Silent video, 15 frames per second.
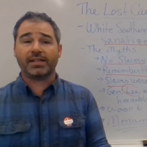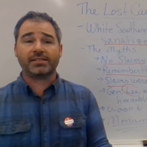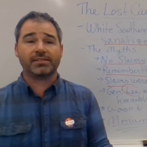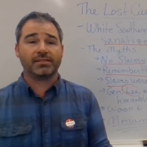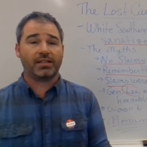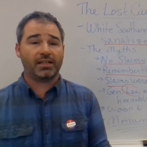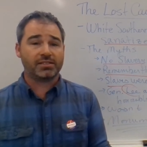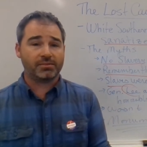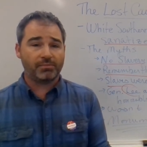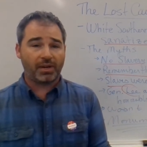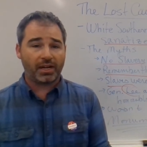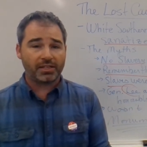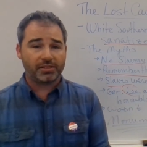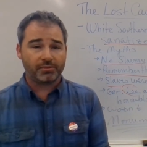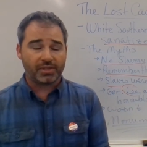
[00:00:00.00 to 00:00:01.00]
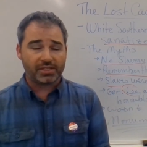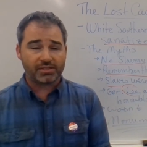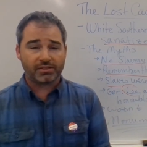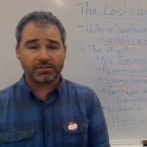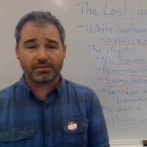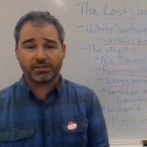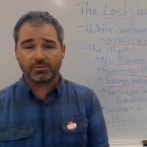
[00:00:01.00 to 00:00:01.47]
lots and lots of
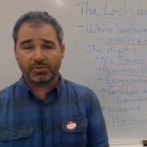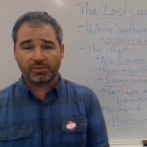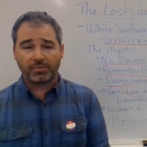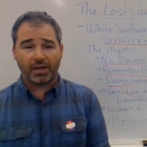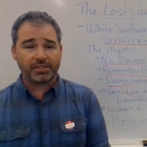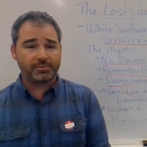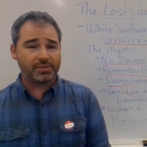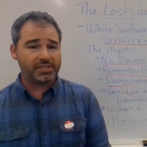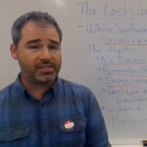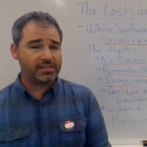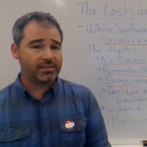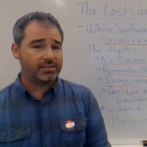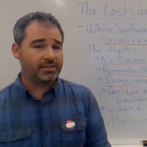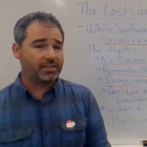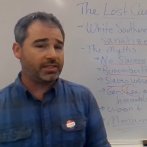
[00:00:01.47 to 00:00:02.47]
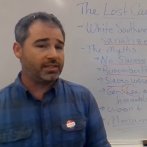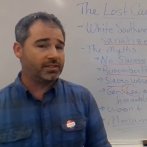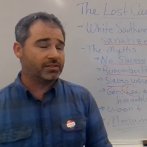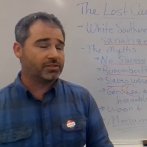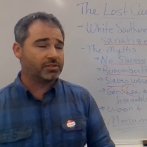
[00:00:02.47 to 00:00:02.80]
monuments. There's going to be monuments to Lee.